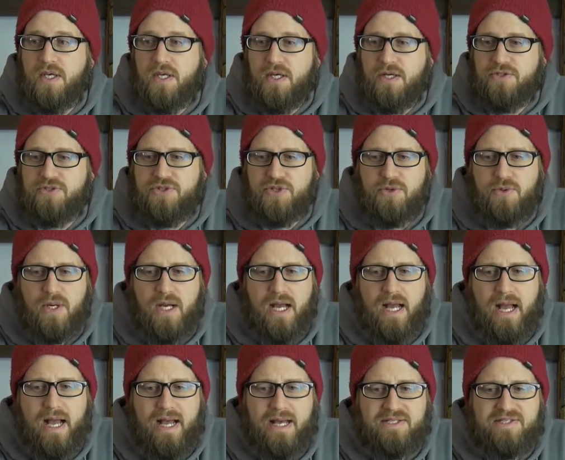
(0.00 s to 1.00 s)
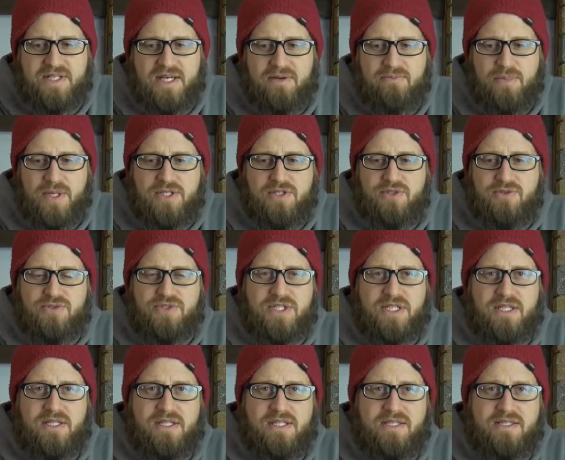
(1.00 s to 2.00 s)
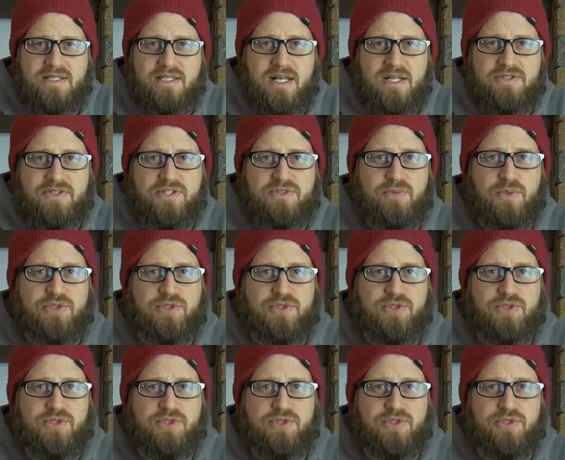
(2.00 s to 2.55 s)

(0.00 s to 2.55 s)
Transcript: And so as I've been using these lenses,